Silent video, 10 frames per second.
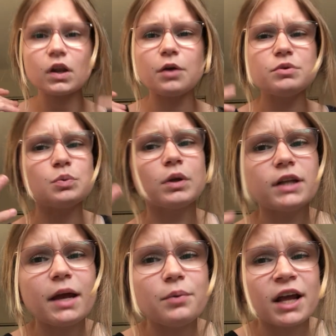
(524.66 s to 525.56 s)
It was one
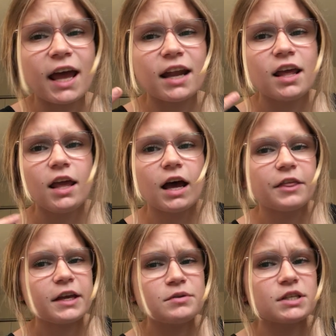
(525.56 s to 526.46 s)
day when I
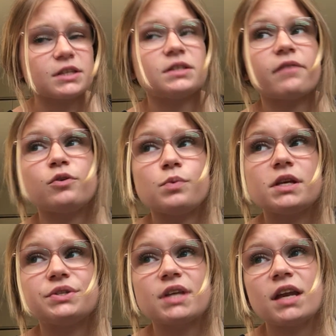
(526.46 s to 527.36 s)
think I was like 7
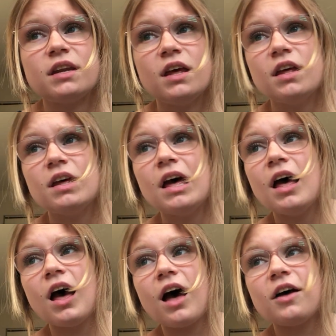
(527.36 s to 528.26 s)
weeks in.
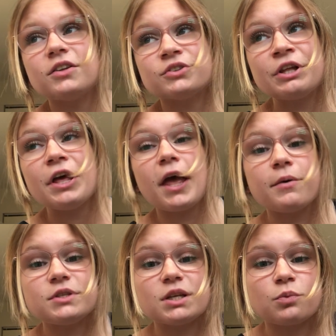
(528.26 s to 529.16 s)
It
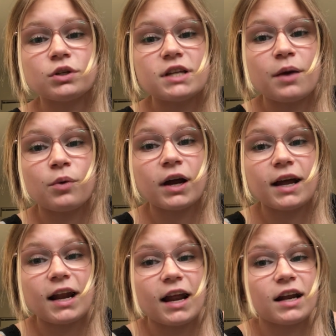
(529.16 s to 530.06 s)
was like one day where I
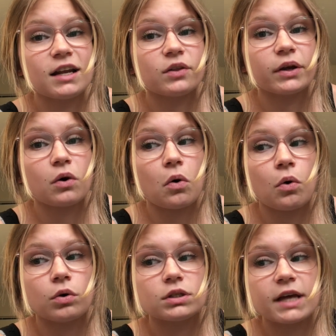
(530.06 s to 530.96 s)
had a headache like
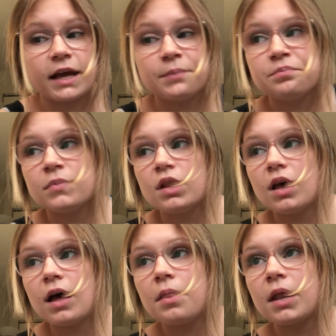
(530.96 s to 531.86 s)
all day,
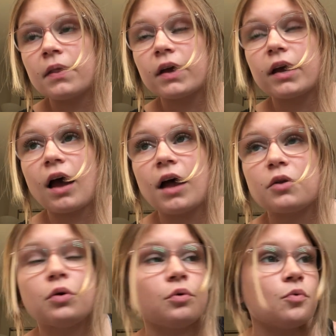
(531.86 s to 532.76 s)
and then like I got
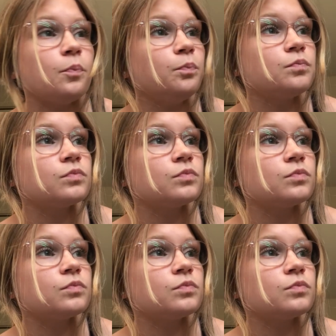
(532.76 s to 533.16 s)
home.